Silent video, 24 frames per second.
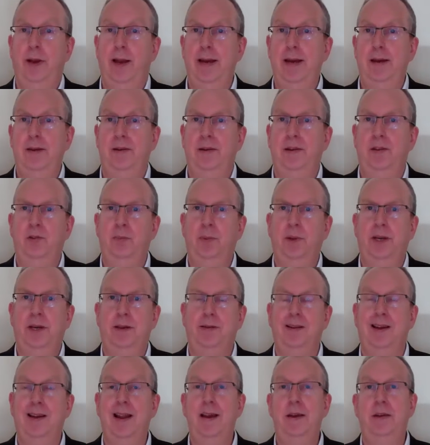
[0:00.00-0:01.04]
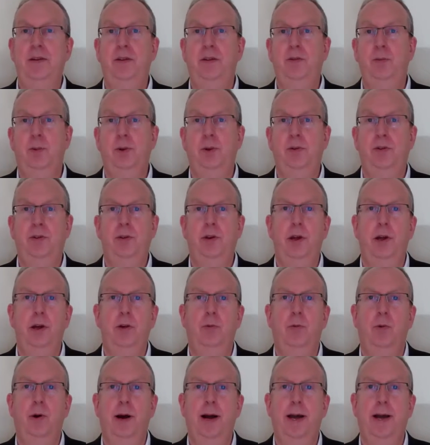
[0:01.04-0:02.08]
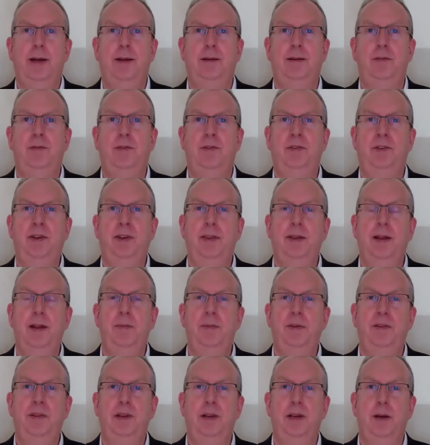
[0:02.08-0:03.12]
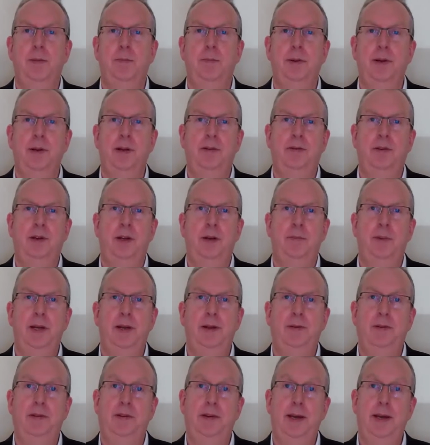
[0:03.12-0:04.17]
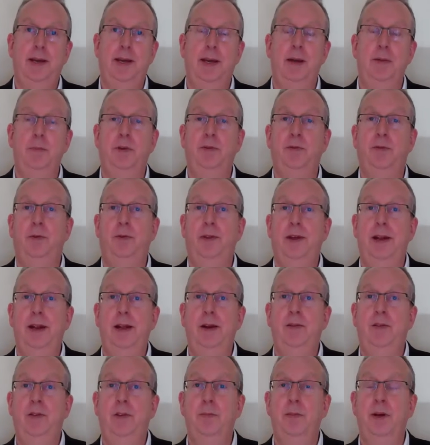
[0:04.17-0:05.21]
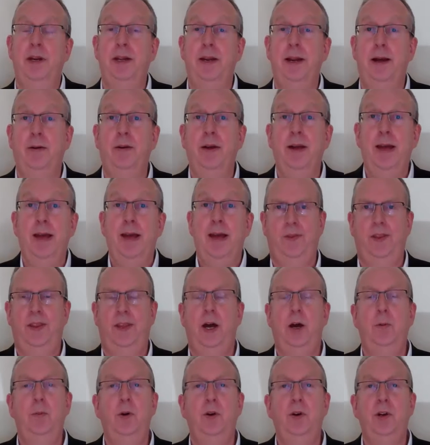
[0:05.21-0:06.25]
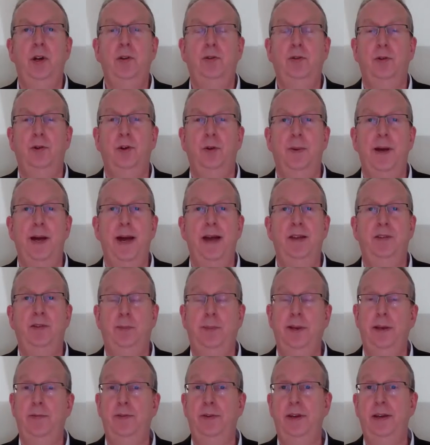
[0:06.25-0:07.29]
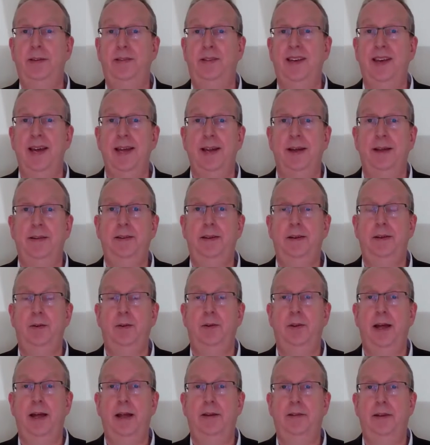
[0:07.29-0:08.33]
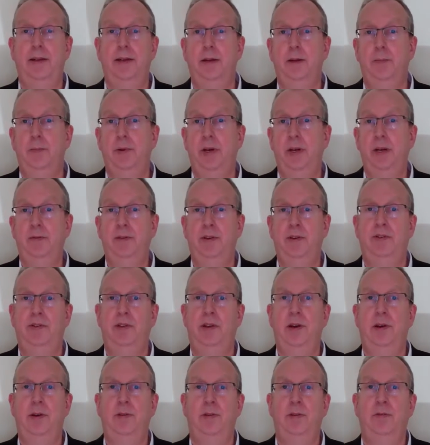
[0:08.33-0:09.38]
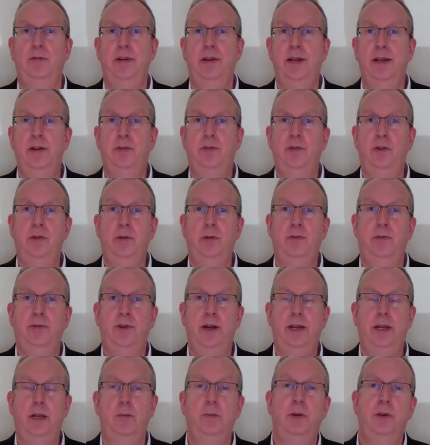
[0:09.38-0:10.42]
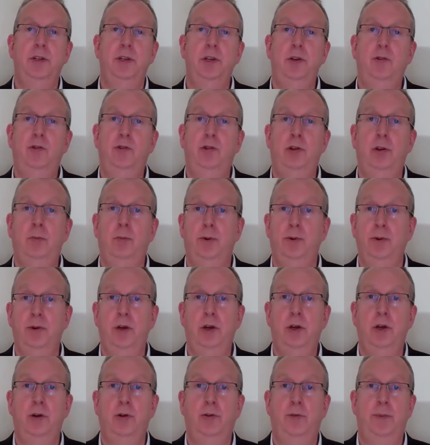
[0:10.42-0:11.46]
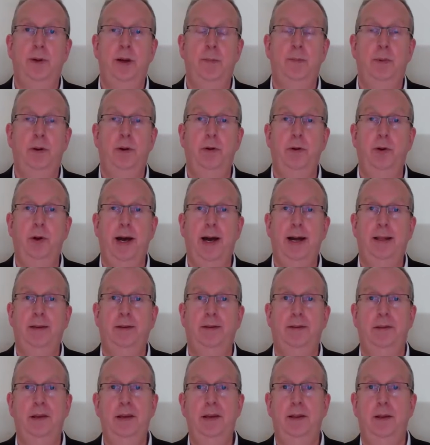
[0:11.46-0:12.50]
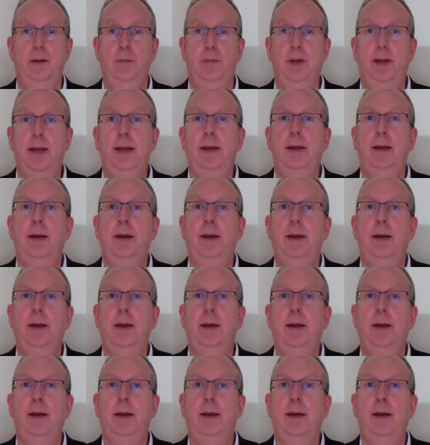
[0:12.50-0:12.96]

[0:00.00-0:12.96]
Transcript: lenders because lenders want to know what activity the limited company is going to be undertaking before they lend you the money. Now I'm not going to talk about SPVs again. I did all that in a previous series of videos. You can find them on YouTube or you can go on my blog and see them.